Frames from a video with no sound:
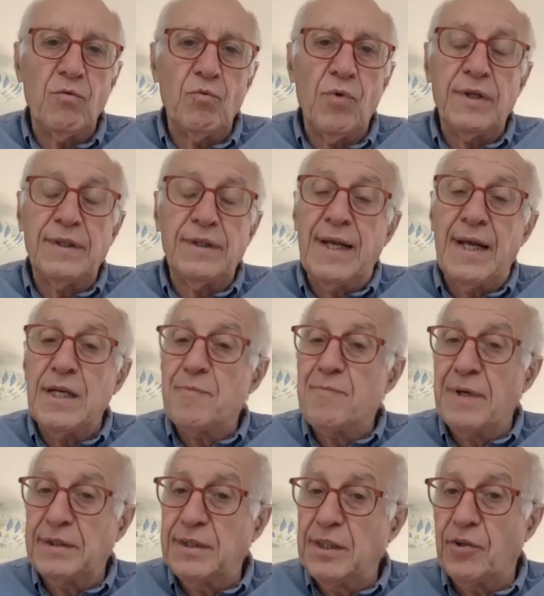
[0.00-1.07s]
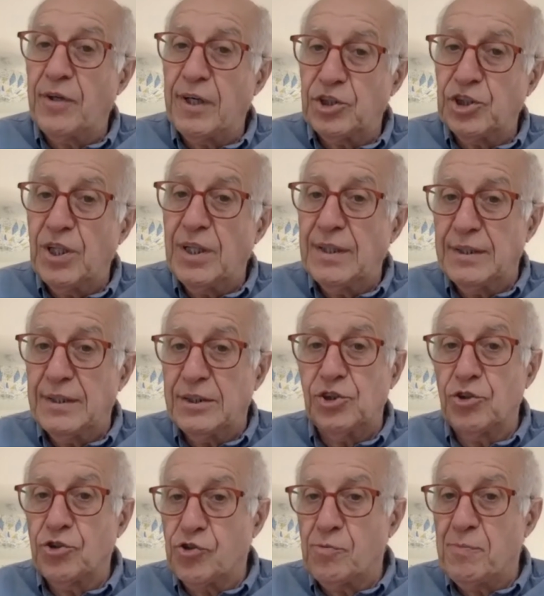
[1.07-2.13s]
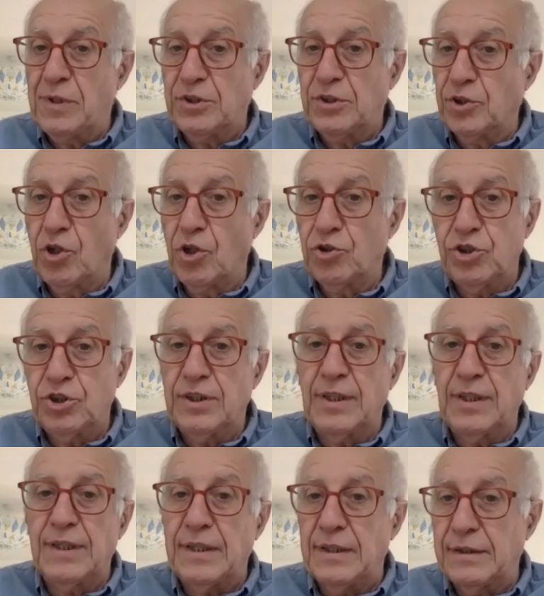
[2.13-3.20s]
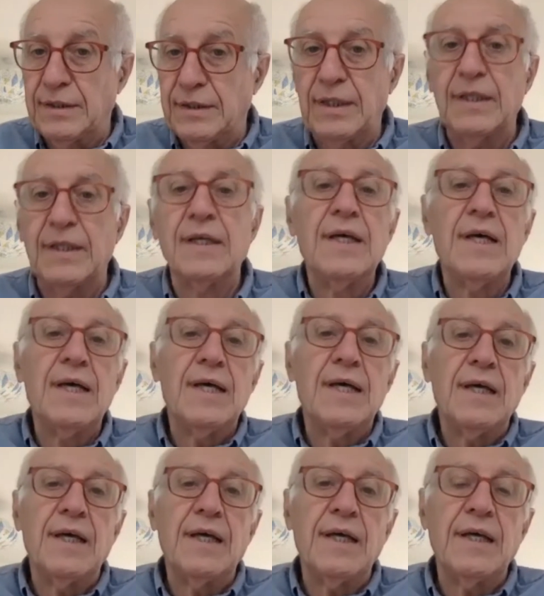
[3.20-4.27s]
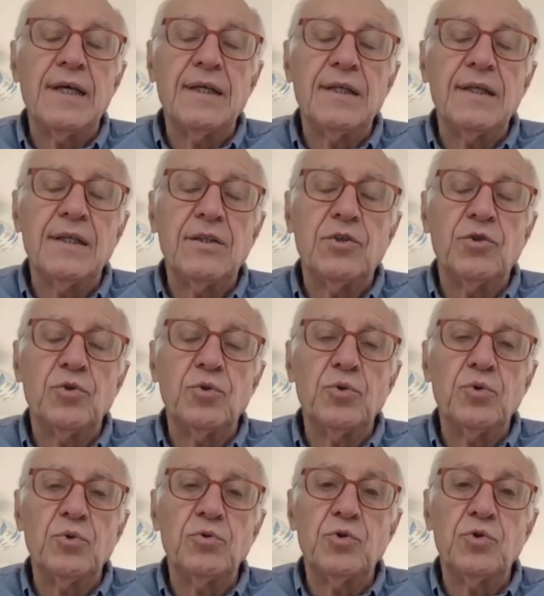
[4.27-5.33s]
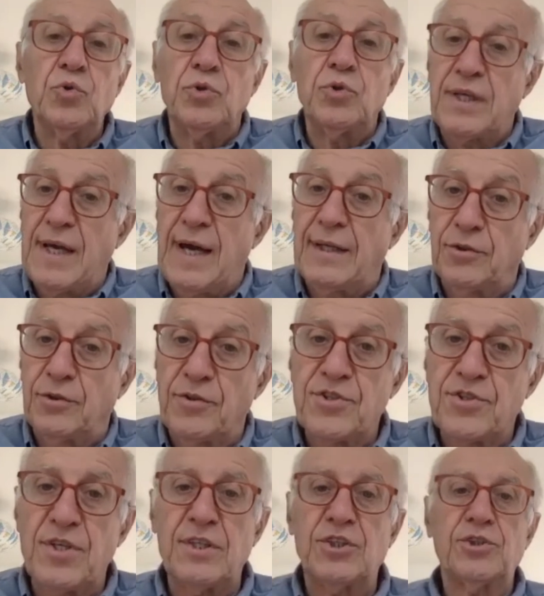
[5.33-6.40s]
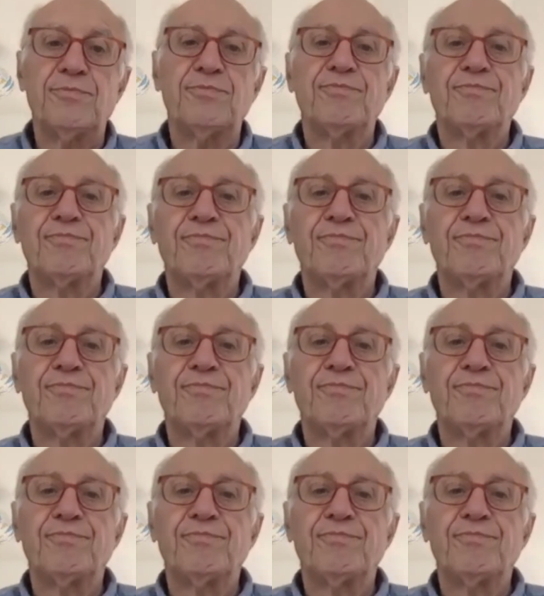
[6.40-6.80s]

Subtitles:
were there any particular challenge also methodologically and to do the kind of research?